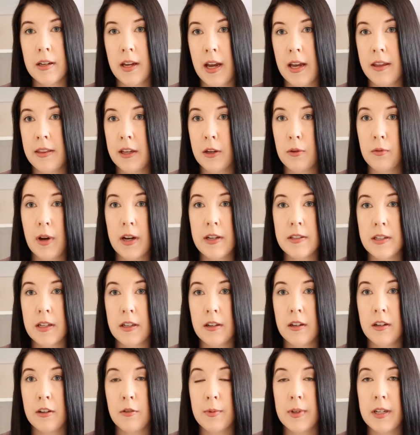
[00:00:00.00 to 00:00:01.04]
I think Rysand
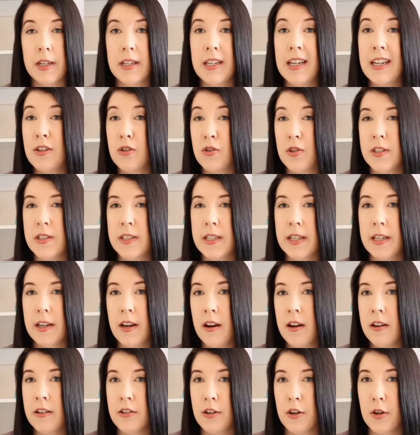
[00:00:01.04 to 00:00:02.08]
could have been an interesting
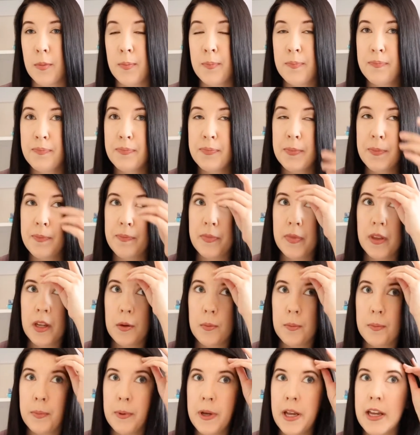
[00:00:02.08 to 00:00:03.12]
character.
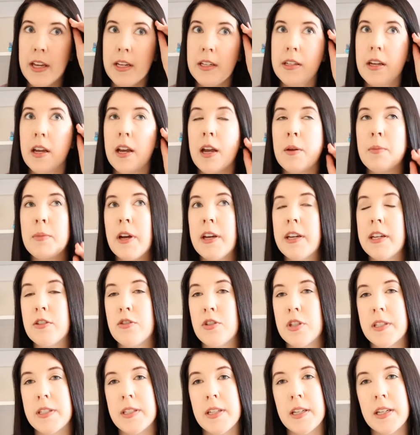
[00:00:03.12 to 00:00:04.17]
But I'm not
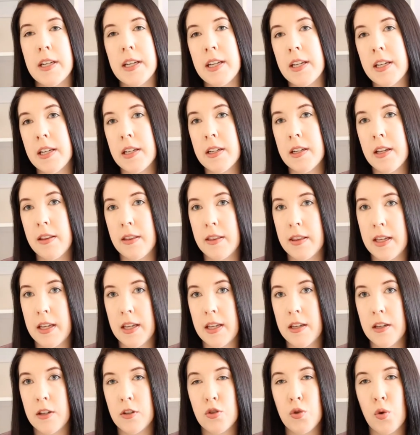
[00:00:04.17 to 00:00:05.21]
interested in
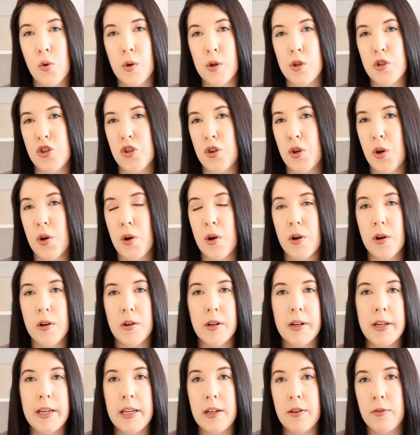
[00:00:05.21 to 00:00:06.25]
the torture,
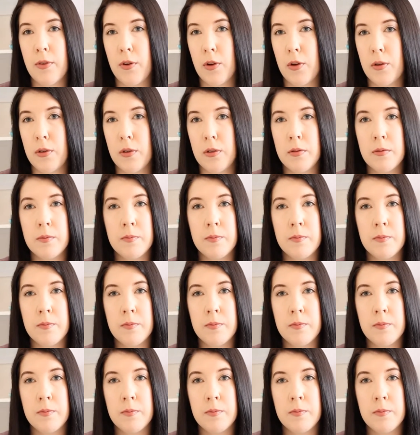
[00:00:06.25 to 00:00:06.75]
evil,